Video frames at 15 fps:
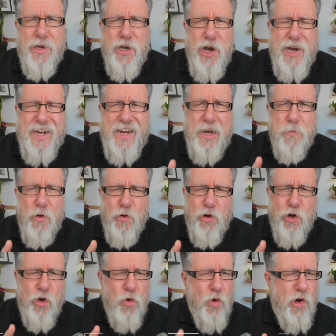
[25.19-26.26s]
be talking about
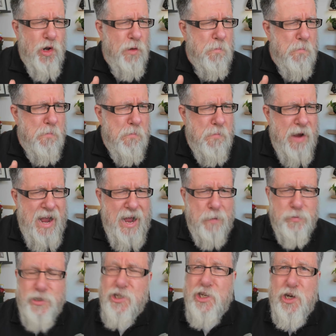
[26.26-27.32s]
Google Maps.